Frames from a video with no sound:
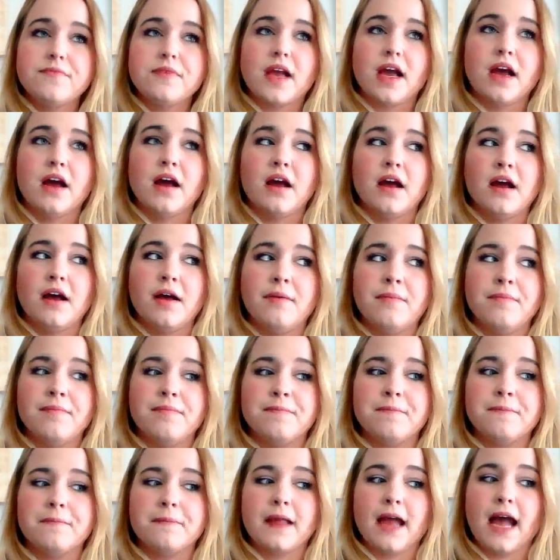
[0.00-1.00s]

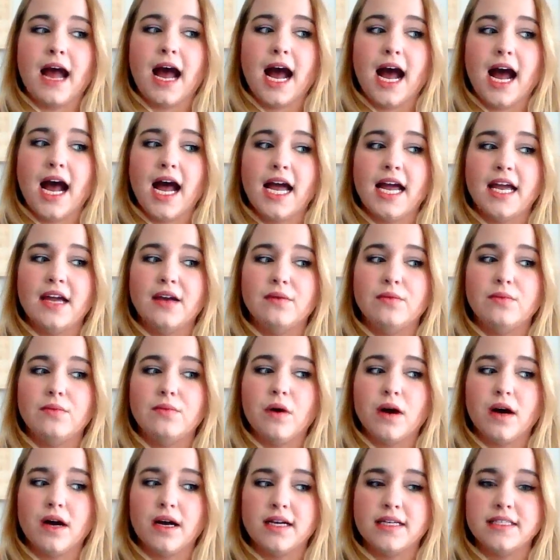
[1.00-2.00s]
I
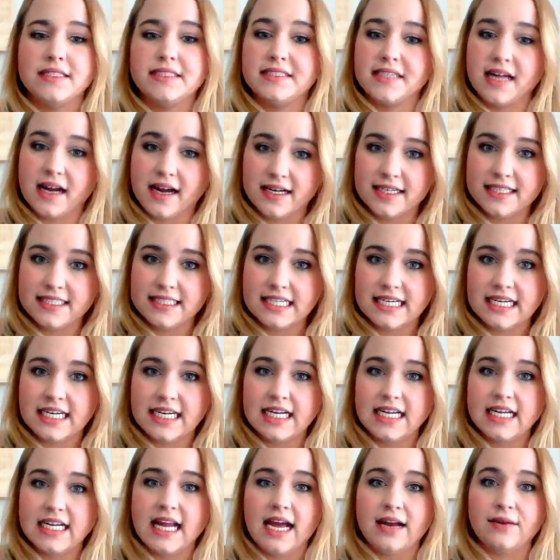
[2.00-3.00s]
was signed
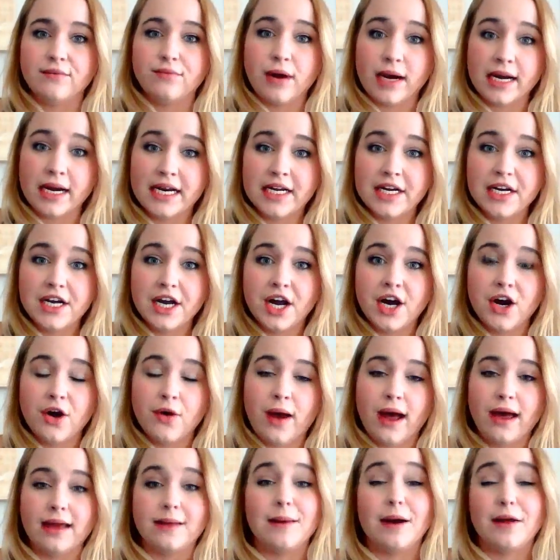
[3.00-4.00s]
in and ready to go
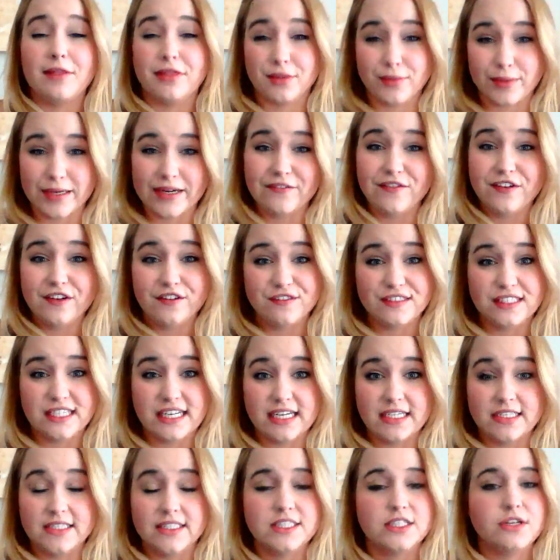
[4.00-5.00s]
at about
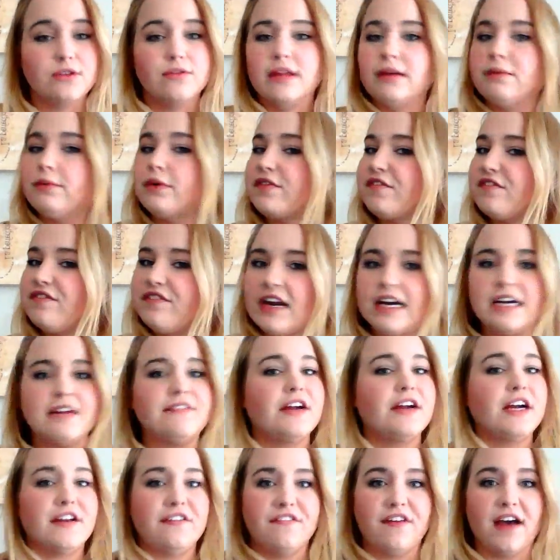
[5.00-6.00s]
3:15. So they were very,
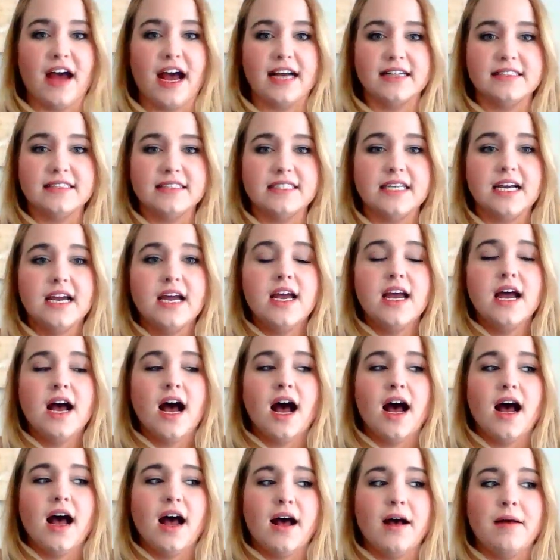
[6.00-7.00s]
very
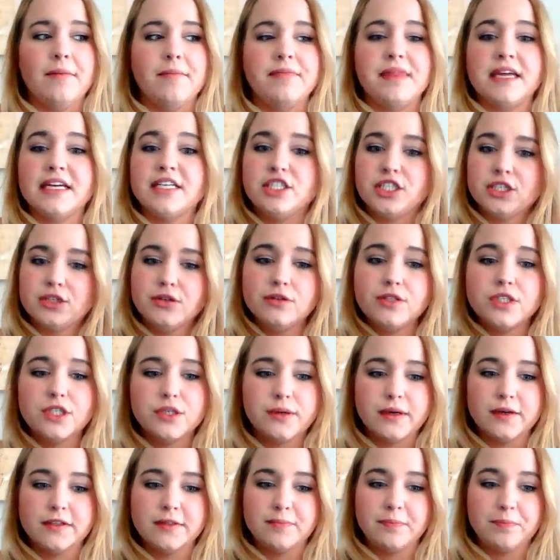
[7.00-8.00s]
fast. They do
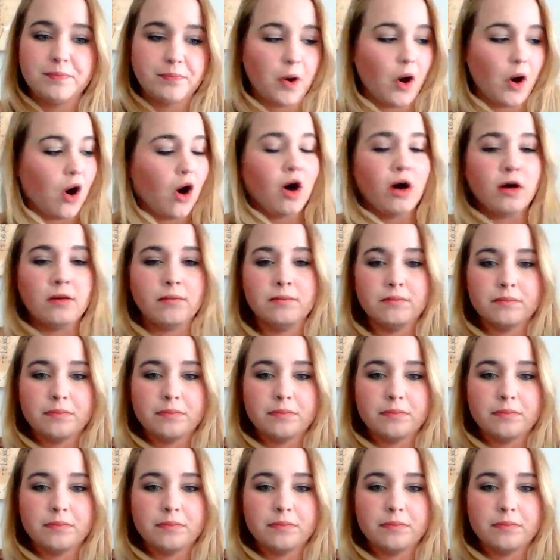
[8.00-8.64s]
a palm